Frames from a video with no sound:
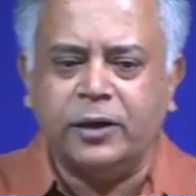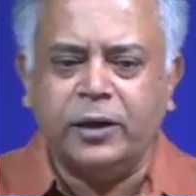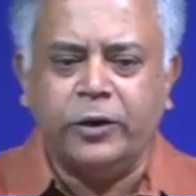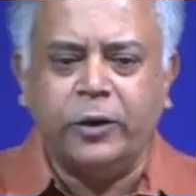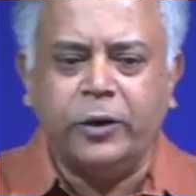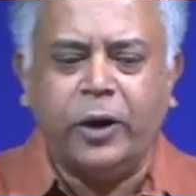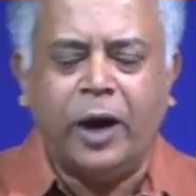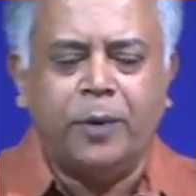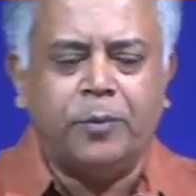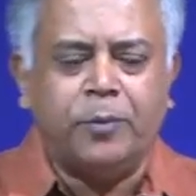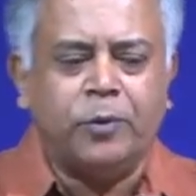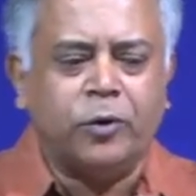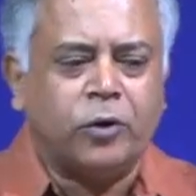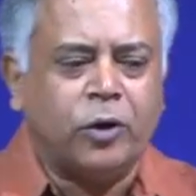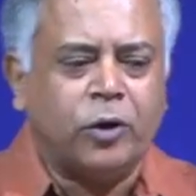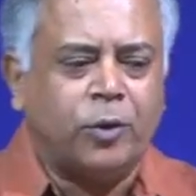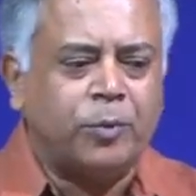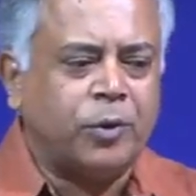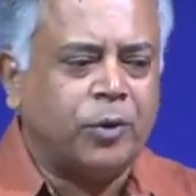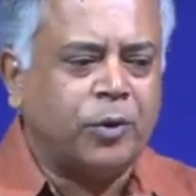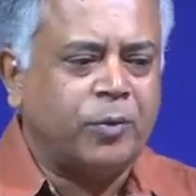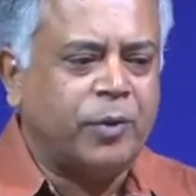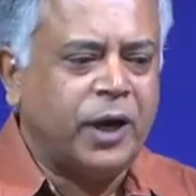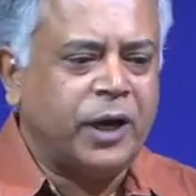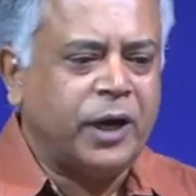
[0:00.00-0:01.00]
you have to
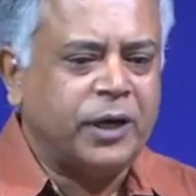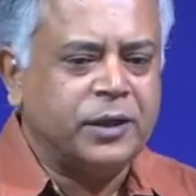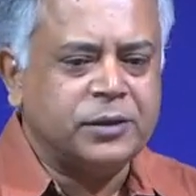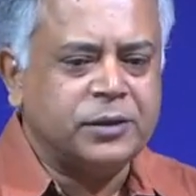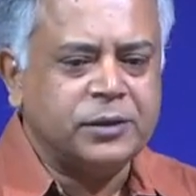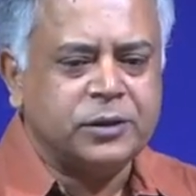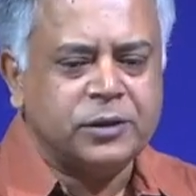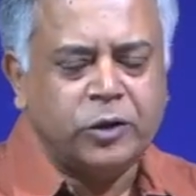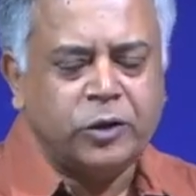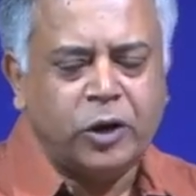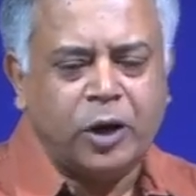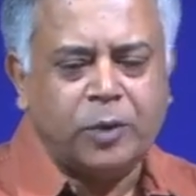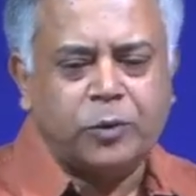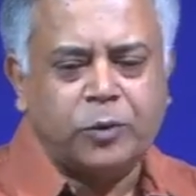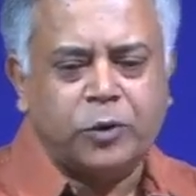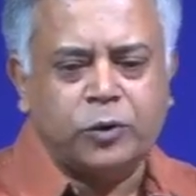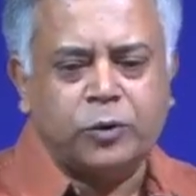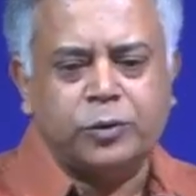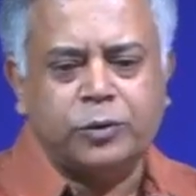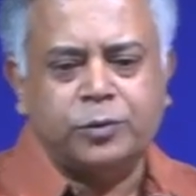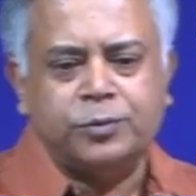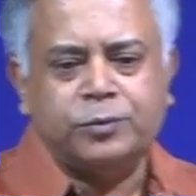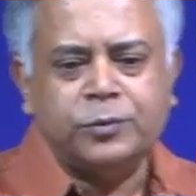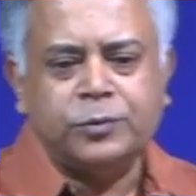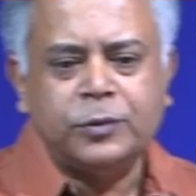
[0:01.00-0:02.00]
compromise, you have
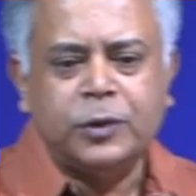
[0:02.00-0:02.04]
to